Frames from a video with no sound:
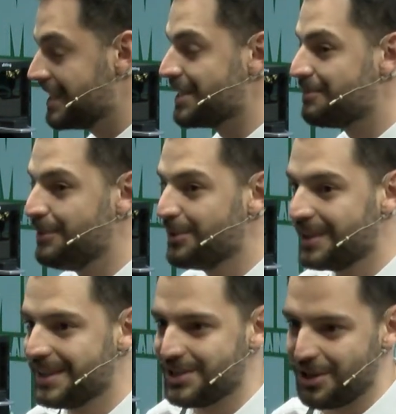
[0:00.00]
is pure
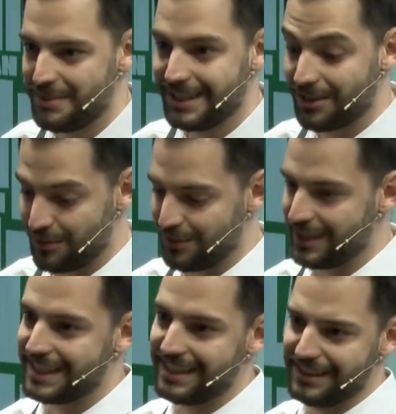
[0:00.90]
enjoyment of
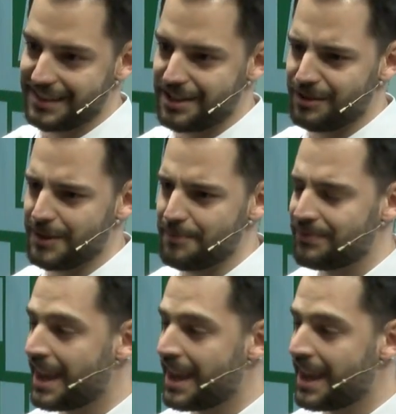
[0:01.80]
drinking this coffee.